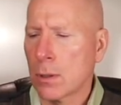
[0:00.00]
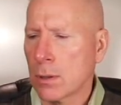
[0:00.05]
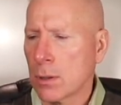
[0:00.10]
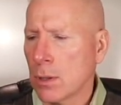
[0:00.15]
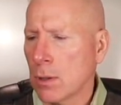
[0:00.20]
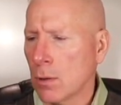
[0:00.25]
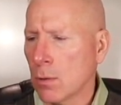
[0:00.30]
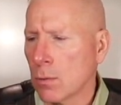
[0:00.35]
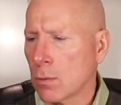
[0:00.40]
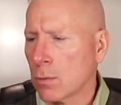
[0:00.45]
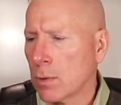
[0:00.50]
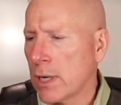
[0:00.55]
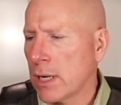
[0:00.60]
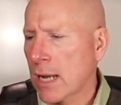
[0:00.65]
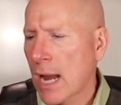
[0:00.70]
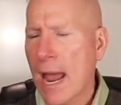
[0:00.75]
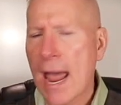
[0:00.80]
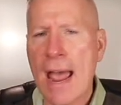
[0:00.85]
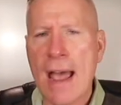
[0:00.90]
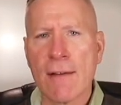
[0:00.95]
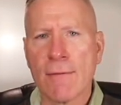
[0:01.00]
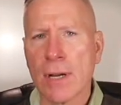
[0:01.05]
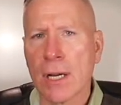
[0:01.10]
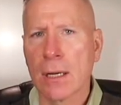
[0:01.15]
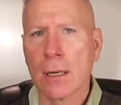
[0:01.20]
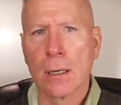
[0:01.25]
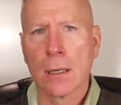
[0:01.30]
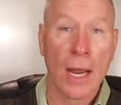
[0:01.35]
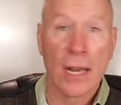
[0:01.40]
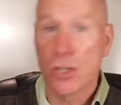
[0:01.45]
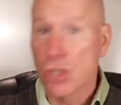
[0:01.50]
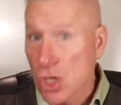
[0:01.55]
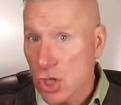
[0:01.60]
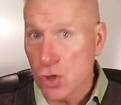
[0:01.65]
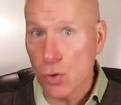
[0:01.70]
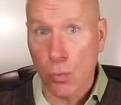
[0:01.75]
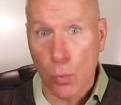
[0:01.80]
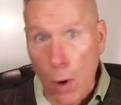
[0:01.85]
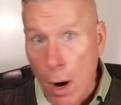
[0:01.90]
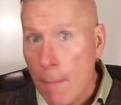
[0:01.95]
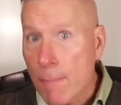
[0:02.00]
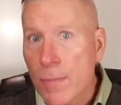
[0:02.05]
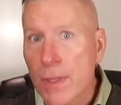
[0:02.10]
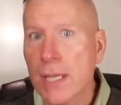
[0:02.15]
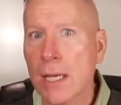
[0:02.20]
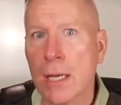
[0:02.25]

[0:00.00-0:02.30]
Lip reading: wreak havoc and disrupt